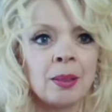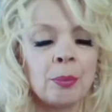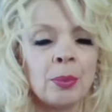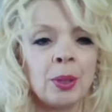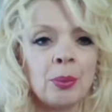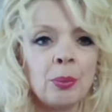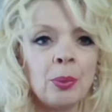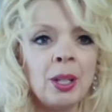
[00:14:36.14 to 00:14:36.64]

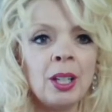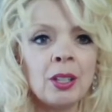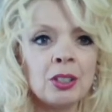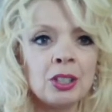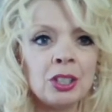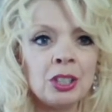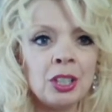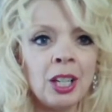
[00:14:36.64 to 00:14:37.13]
But we are
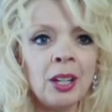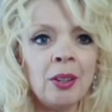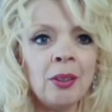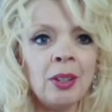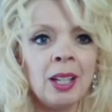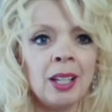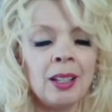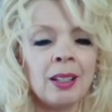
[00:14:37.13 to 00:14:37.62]

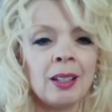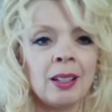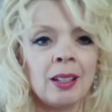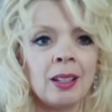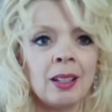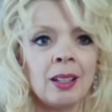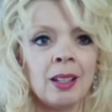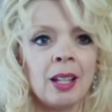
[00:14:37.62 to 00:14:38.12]
sharing
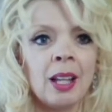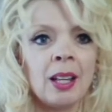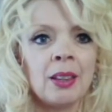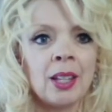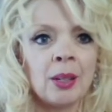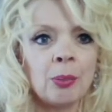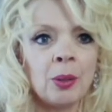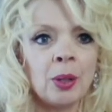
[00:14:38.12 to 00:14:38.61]

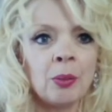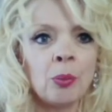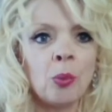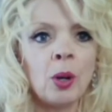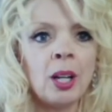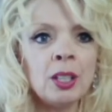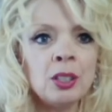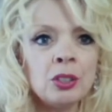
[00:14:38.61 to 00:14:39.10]
that when
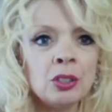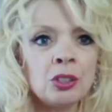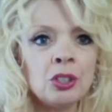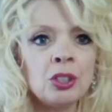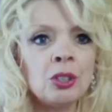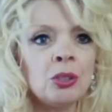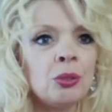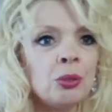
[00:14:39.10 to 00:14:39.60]
ones
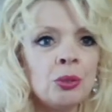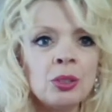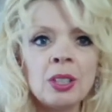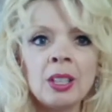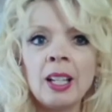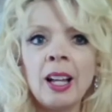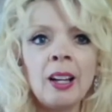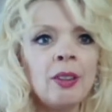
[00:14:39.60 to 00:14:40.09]
choose
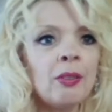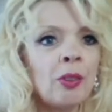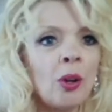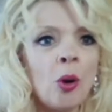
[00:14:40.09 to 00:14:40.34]
love